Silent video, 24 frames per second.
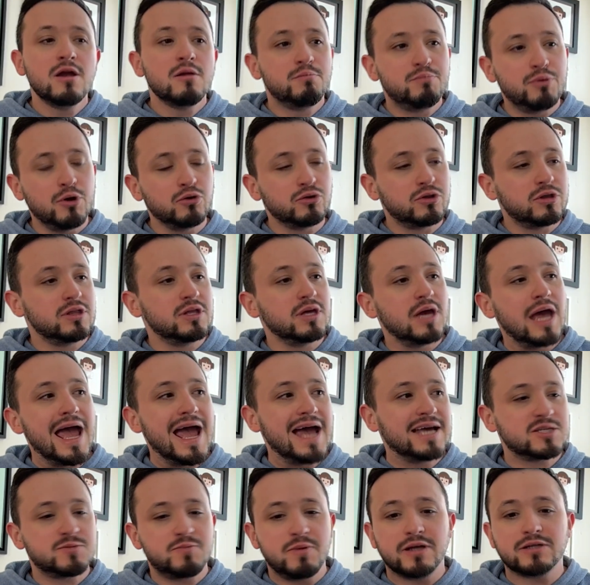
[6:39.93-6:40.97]
both the
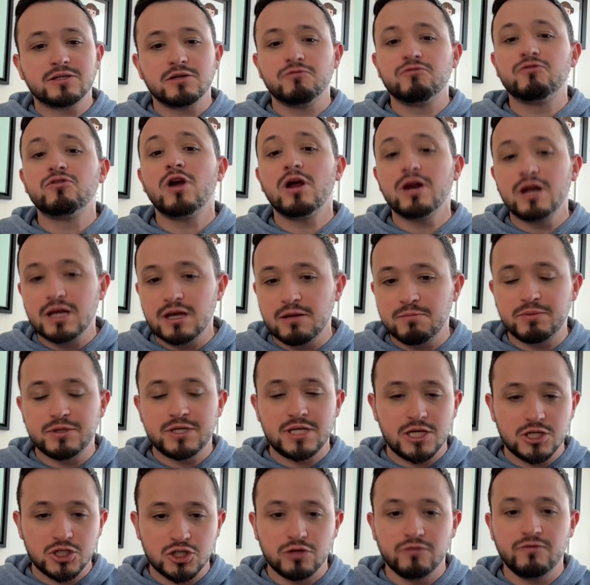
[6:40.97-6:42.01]
aspect of running a
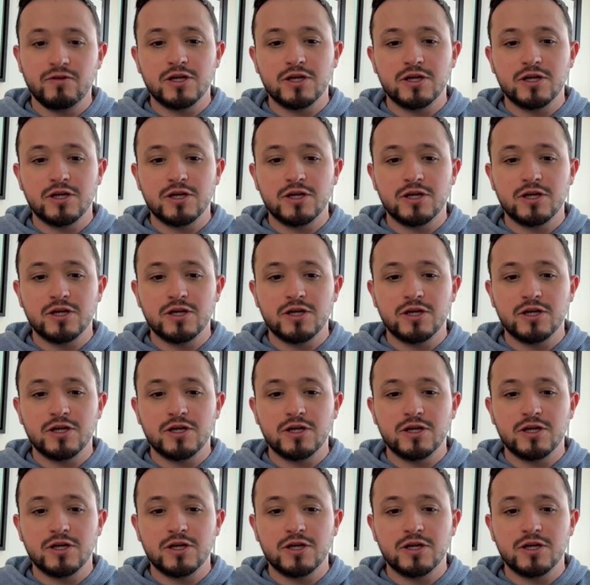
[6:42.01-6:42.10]
potential